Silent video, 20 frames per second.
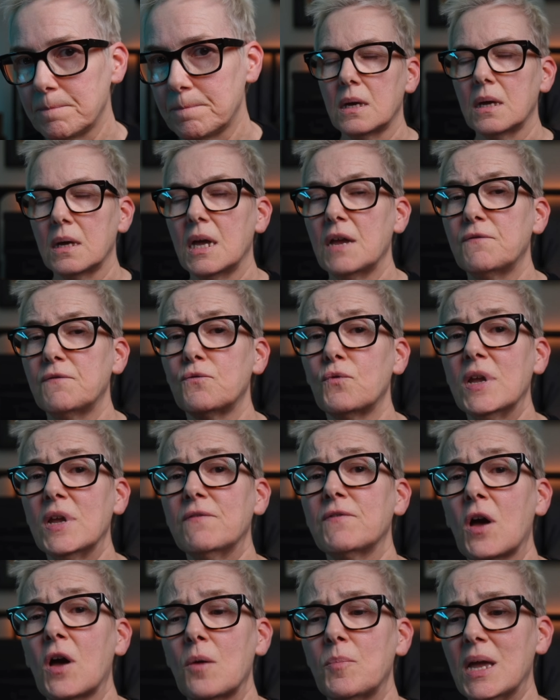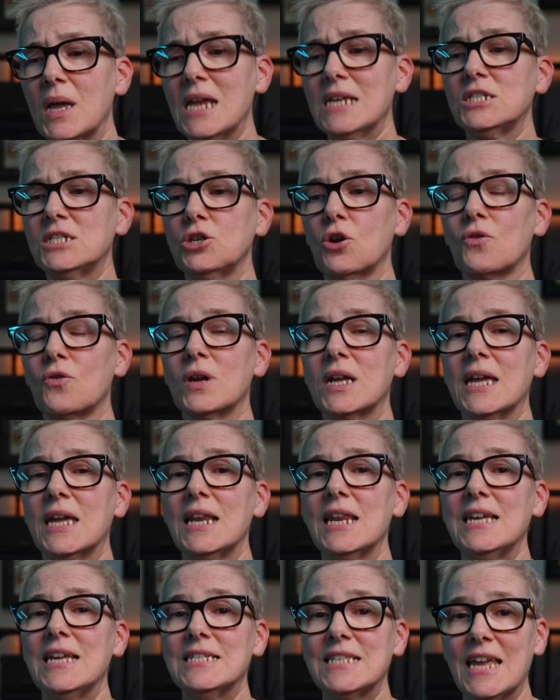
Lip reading: If reverb is your Achilles